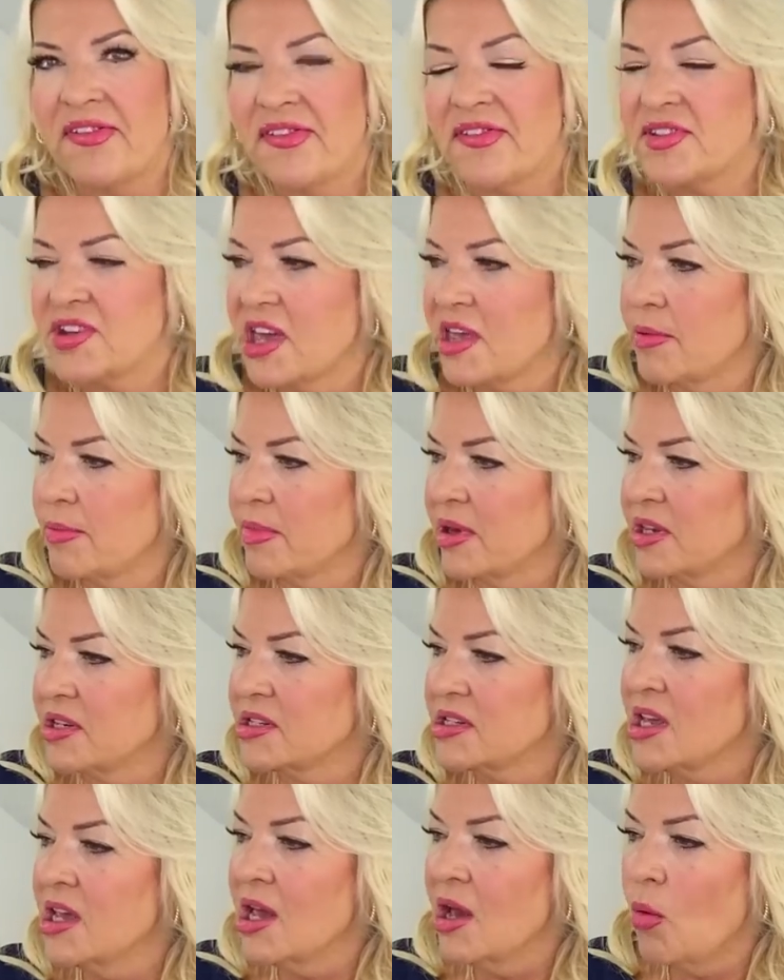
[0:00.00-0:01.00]

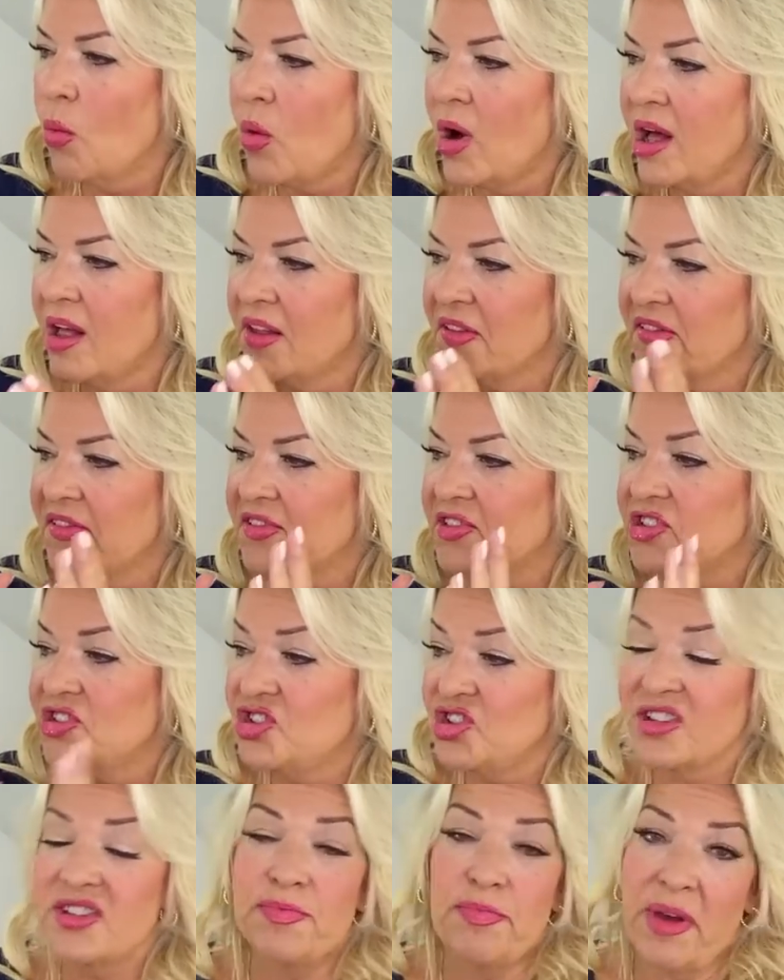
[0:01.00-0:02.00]
statement, whilst
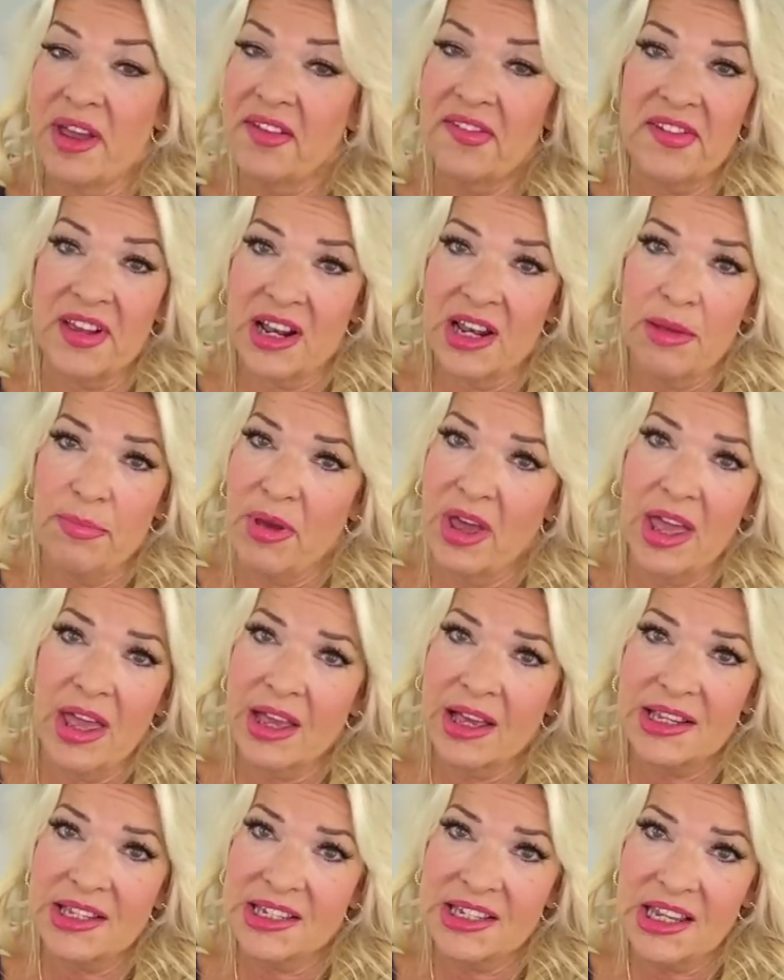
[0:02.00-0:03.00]
just basically
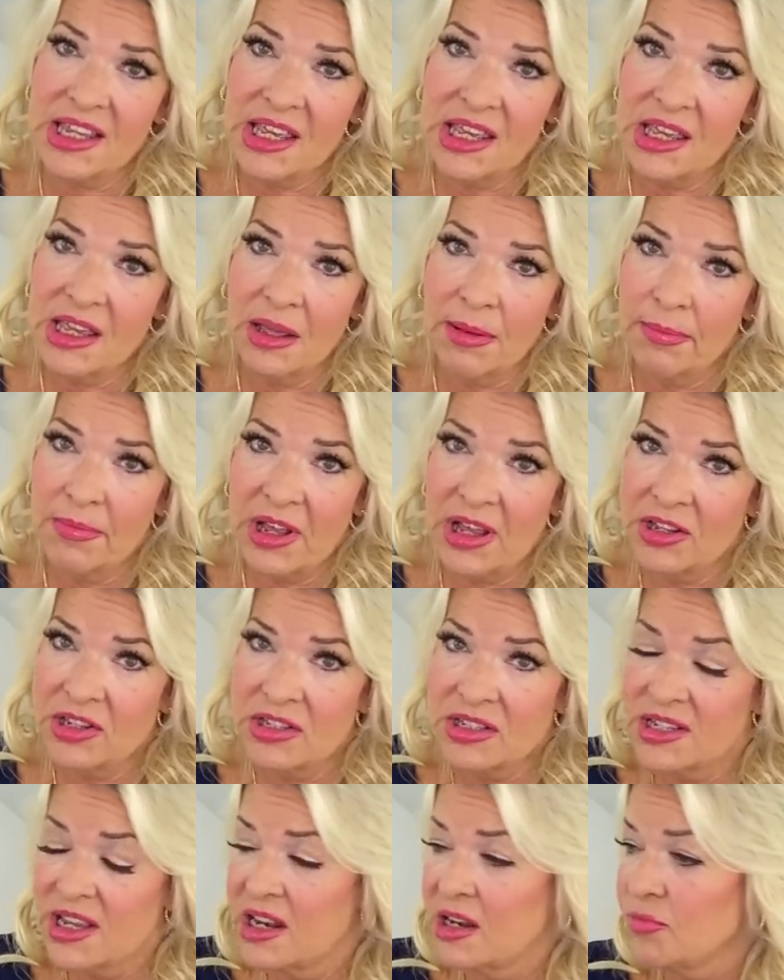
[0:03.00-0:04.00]
being a tee
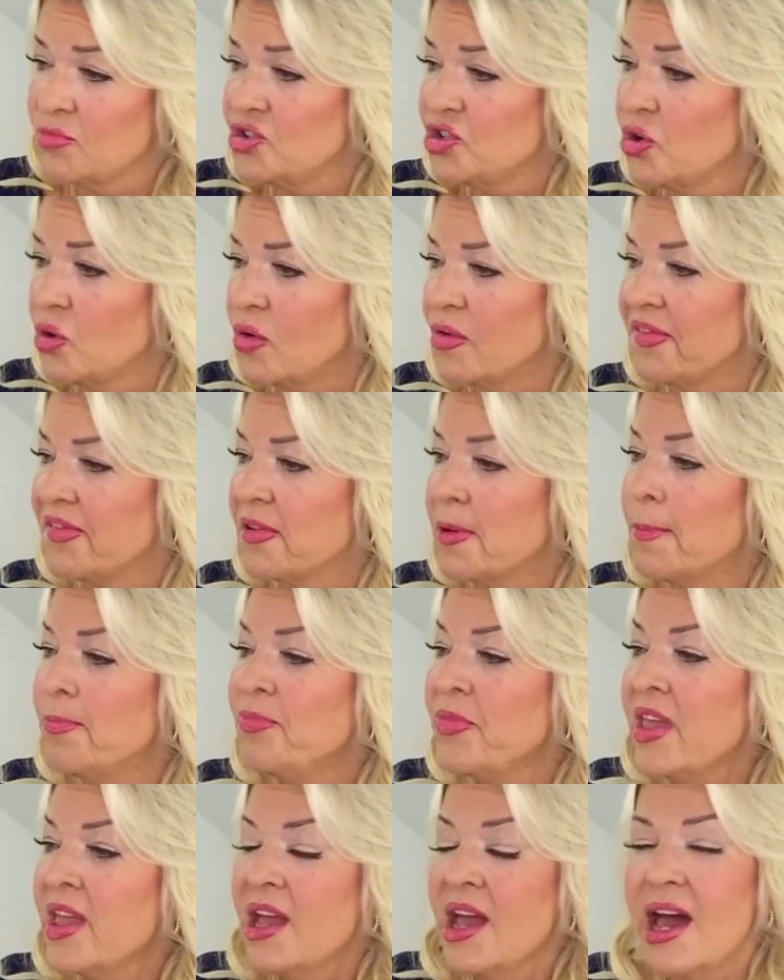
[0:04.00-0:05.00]
and denim shorts.
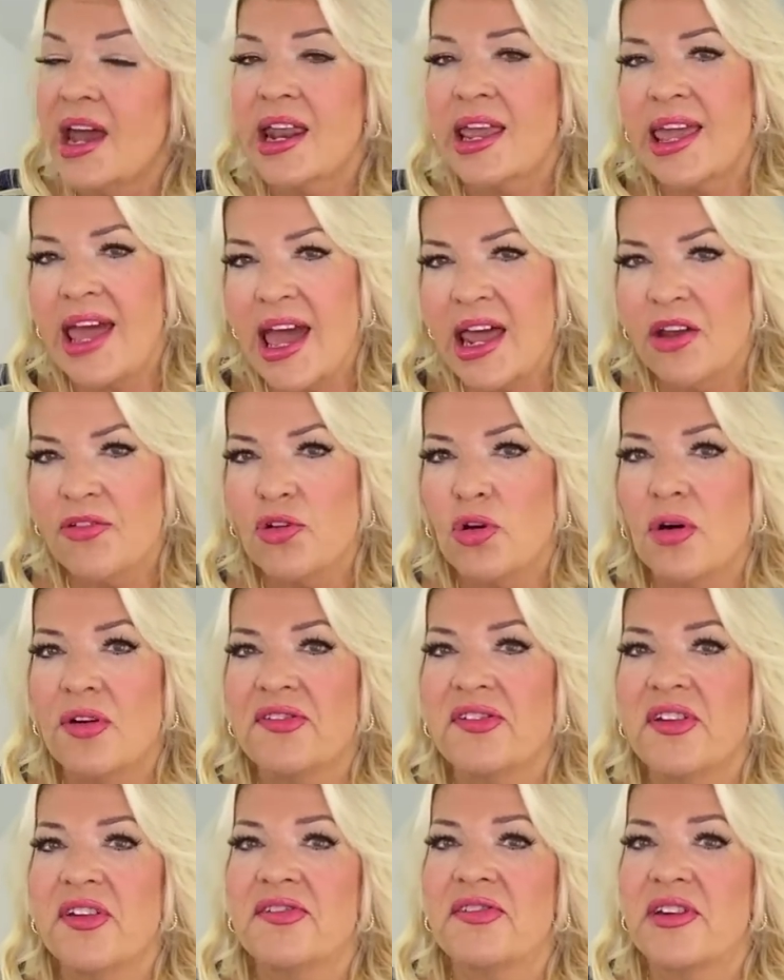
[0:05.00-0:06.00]
And again, of
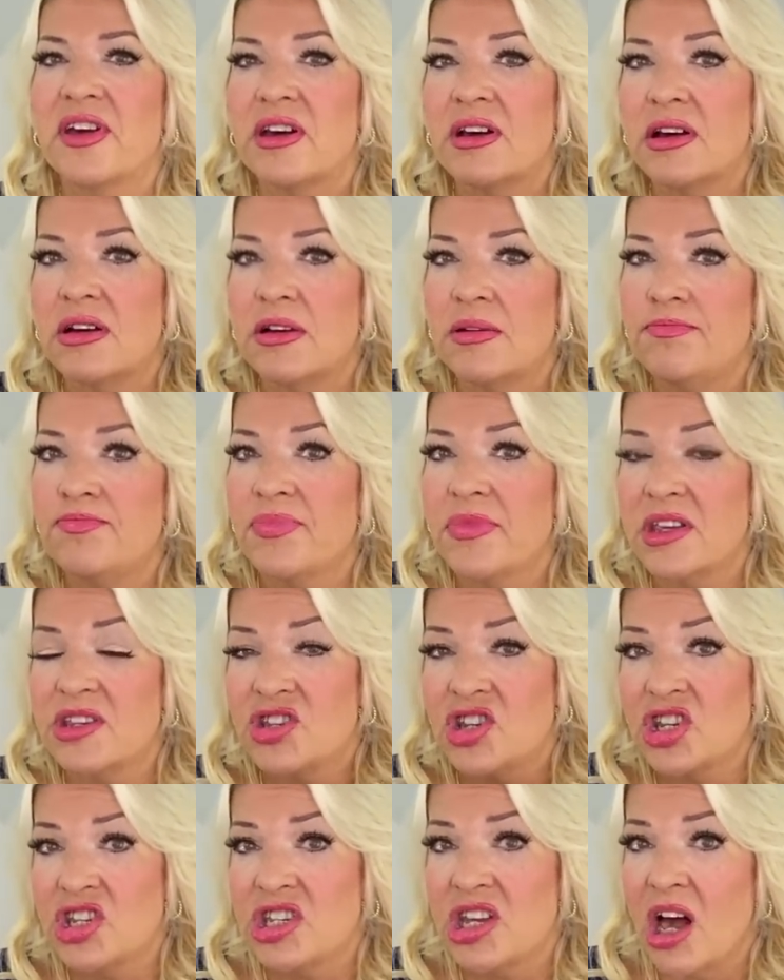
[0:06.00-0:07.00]
course, it's a
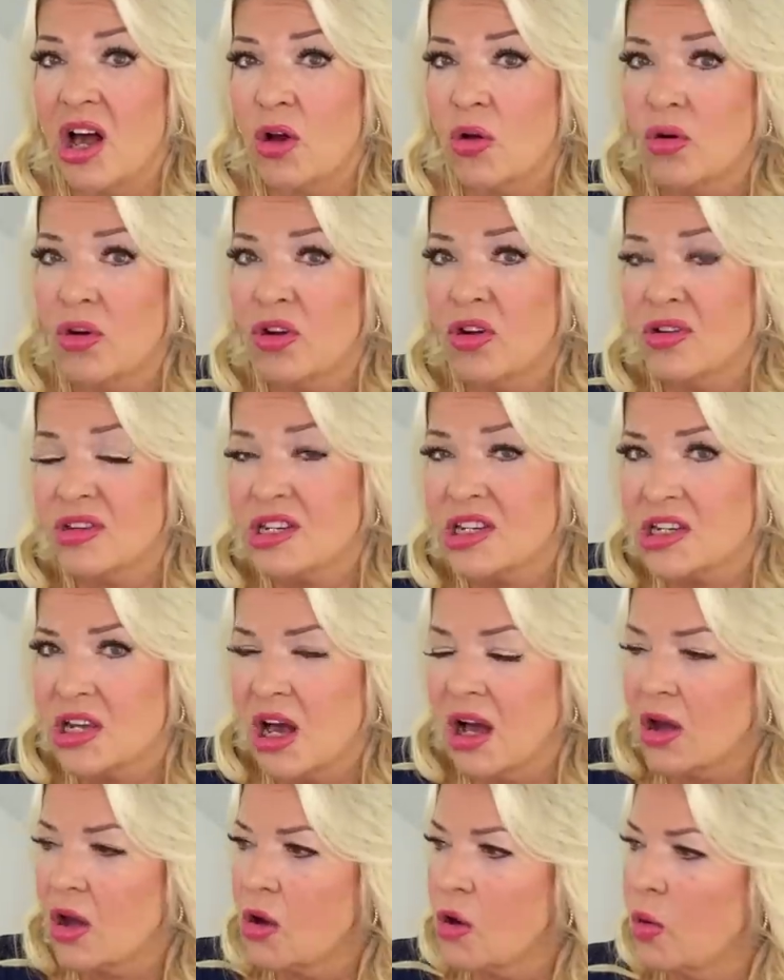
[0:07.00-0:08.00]
to tuck or not to
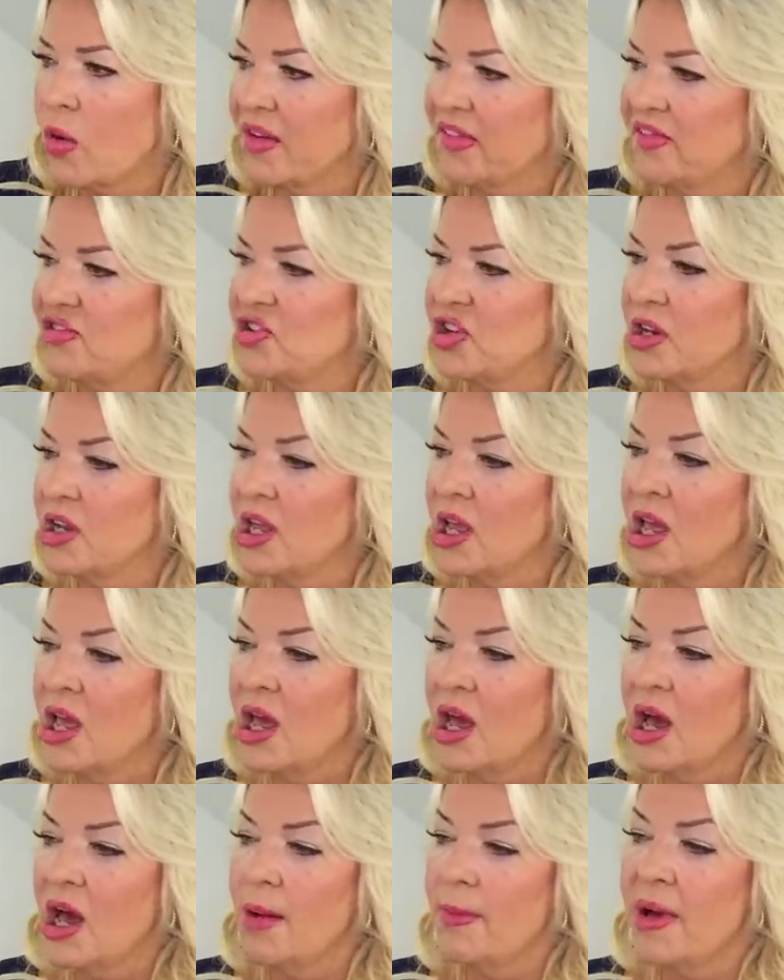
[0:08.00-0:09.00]
tuck question.
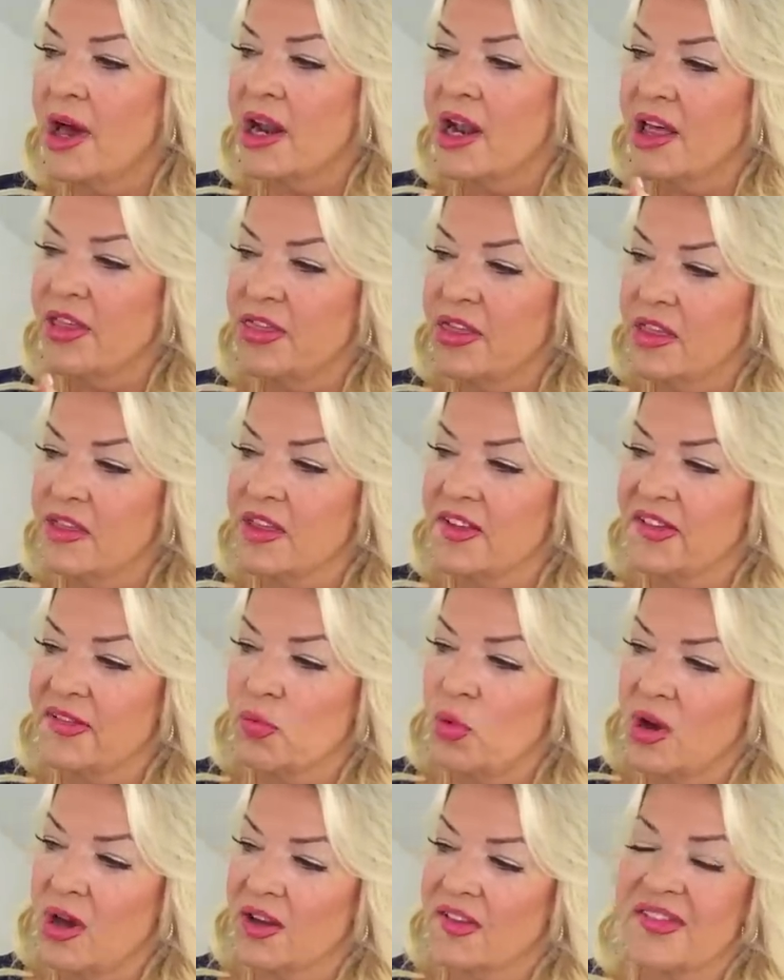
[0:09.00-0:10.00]
And I think
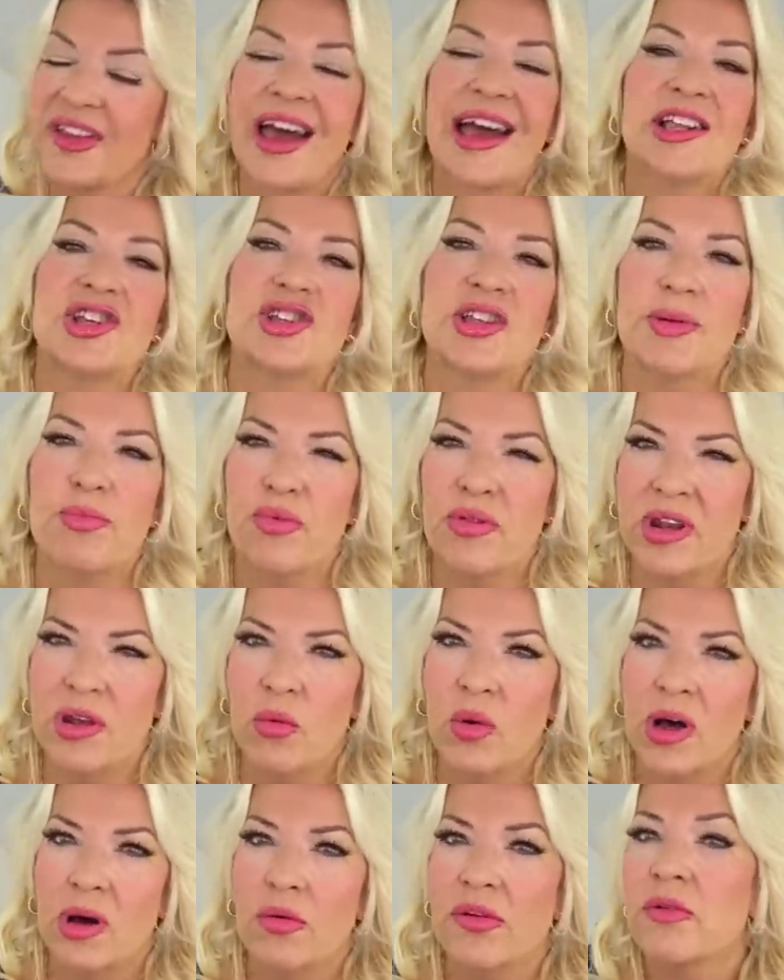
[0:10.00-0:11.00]
this works actually pretty
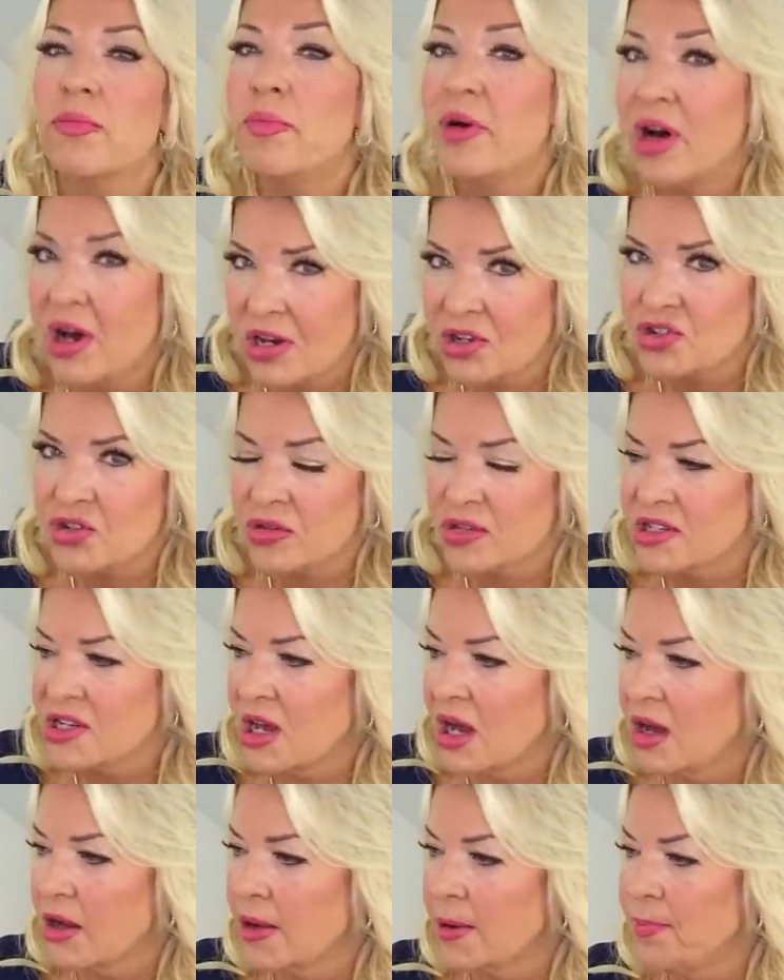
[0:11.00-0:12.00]
well with a partial
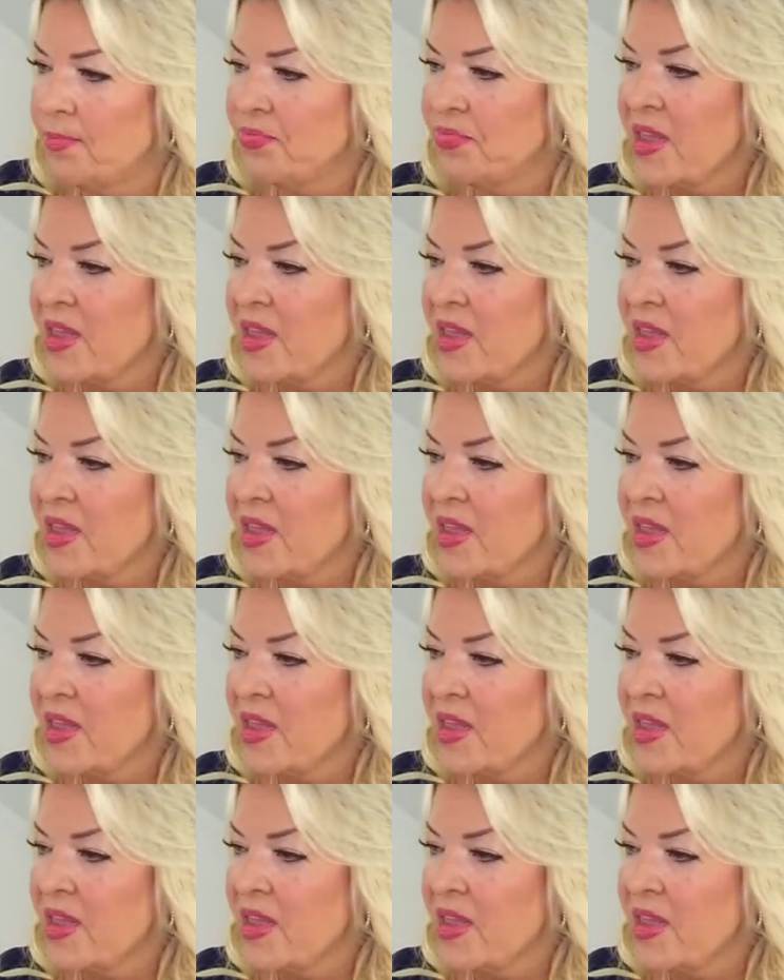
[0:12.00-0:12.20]
tuck.